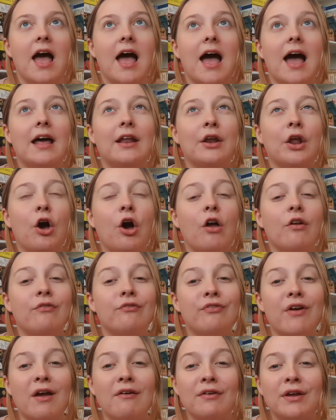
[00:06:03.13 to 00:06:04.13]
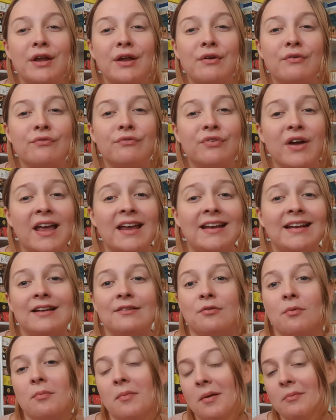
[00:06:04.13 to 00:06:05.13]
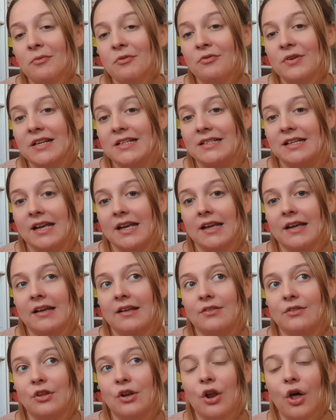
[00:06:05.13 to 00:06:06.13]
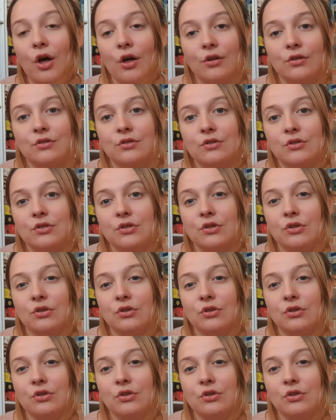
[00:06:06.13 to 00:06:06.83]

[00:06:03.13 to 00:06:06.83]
and I very vaguely remember reading the last